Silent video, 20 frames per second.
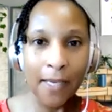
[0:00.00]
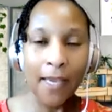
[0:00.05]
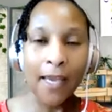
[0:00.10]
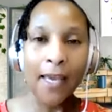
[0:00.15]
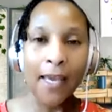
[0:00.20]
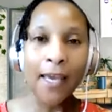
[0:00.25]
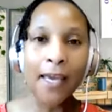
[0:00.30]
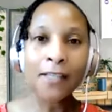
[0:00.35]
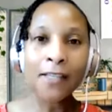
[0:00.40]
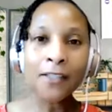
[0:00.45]

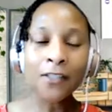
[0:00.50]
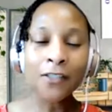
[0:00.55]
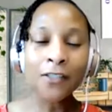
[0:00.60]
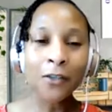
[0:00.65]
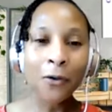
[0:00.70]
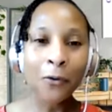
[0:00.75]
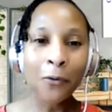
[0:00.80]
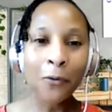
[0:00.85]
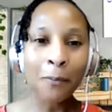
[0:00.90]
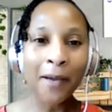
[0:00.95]
And
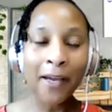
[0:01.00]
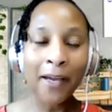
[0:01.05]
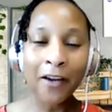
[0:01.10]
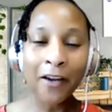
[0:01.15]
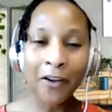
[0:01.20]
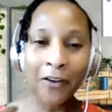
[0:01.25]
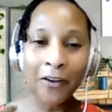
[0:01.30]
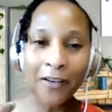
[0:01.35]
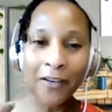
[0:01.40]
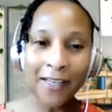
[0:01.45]
so by
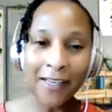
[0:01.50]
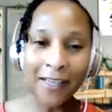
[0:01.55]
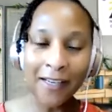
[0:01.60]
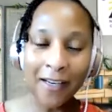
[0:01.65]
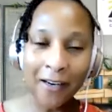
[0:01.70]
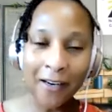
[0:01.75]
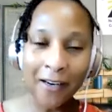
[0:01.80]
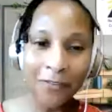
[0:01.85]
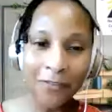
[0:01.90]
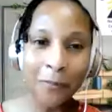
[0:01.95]
her getting
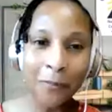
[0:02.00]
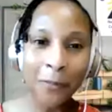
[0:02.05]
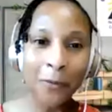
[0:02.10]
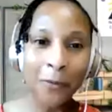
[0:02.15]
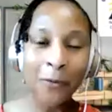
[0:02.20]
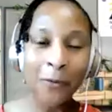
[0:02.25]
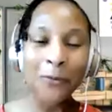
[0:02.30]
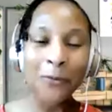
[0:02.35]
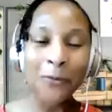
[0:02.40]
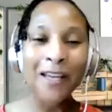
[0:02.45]

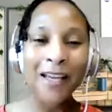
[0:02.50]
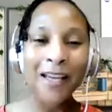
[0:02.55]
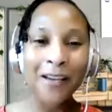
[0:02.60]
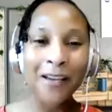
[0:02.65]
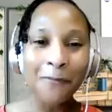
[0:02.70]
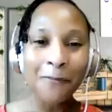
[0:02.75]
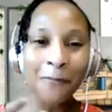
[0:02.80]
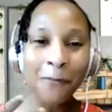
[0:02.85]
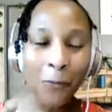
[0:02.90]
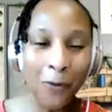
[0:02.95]
comfortable
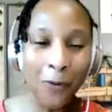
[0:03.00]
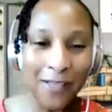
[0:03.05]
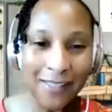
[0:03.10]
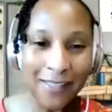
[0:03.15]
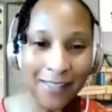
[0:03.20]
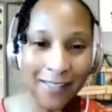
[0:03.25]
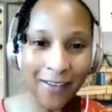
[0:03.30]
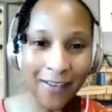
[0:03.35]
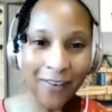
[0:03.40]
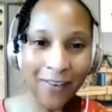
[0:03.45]

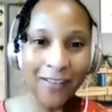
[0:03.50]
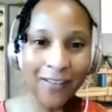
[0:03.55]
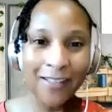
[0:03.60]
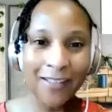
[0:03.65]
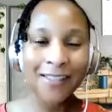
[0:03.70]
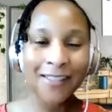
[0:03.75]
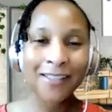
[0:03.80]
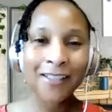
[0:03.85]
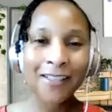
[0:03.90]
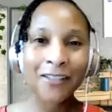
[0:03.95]
voicing her
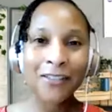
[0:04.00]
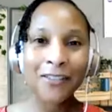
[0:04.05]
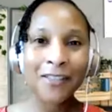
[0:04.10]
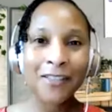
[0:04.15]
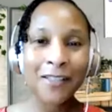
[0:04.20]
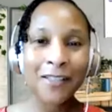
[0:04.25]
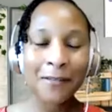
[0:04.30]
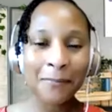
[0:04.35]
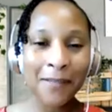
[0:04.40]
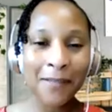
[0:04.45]
concerns
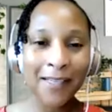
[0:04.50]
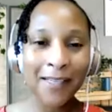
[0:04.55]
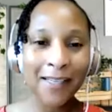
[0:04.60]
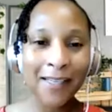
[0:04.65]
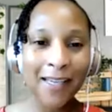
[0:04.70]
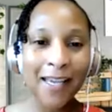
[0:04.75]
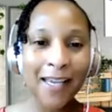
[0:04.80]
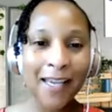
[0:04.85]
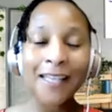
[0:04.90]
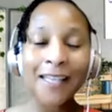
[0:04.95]
to
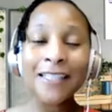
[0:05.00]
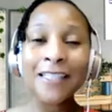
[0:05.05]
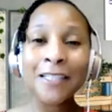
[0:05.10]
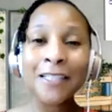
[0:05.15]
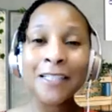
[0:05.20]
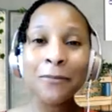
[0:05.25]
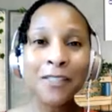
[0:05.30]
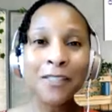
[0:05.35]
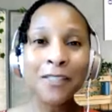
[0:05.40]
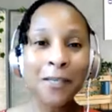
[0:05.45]
me she
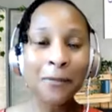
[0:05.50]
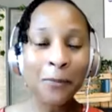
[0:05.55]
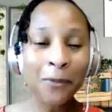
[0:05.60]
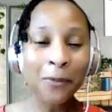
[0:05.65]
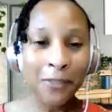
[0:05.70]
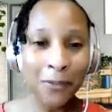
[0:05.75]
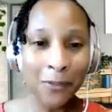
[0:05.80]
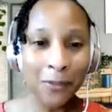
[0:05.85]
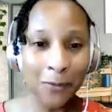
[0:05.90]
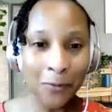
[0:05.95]
was able
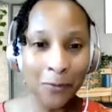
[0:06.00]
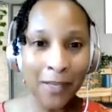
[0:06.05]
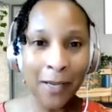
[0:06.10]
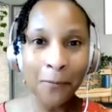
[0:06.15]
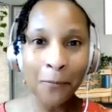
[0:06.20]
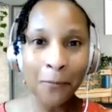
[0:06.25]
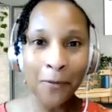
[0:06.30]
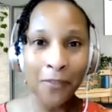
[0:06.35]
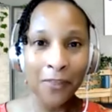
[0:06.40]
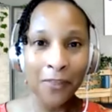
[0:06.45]
to do
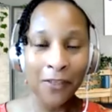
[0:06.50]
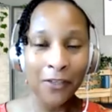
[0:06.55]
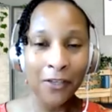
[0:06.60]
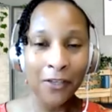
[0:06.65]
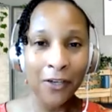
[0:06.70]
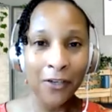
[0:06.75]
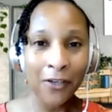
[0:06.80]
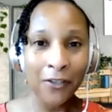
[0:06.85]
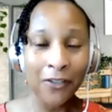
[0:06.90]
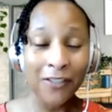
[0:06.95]
that with the
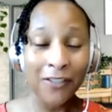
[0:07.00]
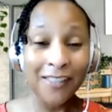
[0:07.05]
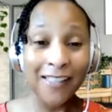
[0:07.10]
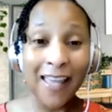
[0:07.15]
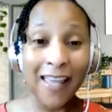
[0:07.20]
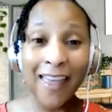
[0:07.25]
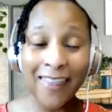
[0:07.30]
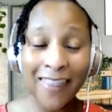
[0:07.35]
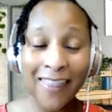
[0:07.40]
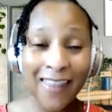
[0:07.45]
nurse
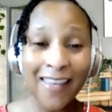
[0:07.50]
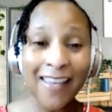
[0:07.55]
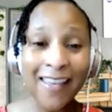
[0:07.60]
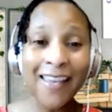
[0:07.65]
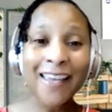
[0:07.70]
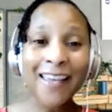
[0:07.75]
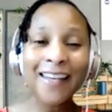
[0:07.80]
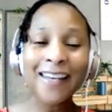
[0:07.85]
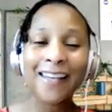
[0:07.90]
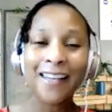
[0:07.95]
and
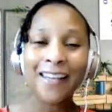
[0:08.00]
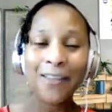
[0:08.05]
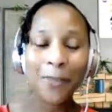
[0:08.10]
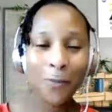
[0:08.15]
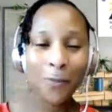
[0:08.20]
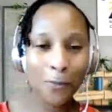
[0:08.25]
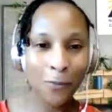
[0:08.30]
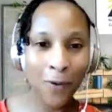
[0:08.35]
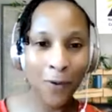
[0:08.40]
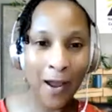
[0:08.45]
then
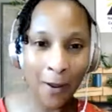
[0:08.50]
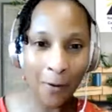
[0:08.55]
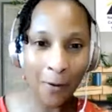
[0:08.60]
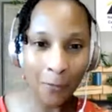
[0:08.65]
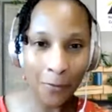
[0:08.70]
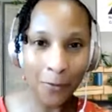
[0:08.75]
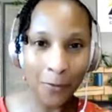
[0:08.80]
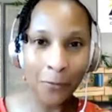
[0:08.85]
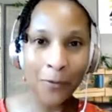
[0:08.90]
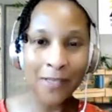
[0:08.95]

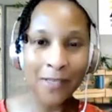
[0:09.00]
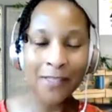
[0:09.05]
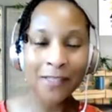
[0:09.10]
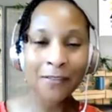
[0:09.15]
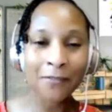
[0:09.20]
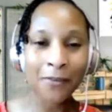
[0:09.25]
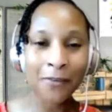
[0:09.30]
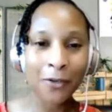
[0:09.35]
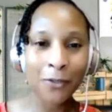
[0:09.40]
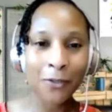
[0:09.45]
throughout the rest
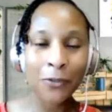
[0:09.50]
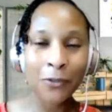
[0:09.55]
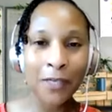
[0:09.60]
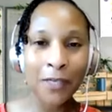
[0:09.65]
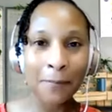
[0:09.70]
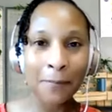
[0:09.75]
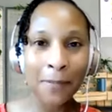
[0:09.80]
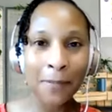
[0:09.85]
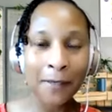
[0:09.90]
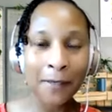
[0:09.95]
of her
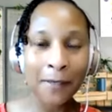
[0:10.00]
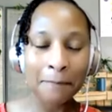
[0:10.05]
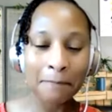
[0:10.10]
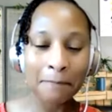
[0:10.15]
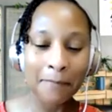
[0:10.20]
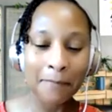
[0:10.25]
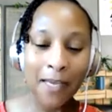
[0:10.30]
treatment.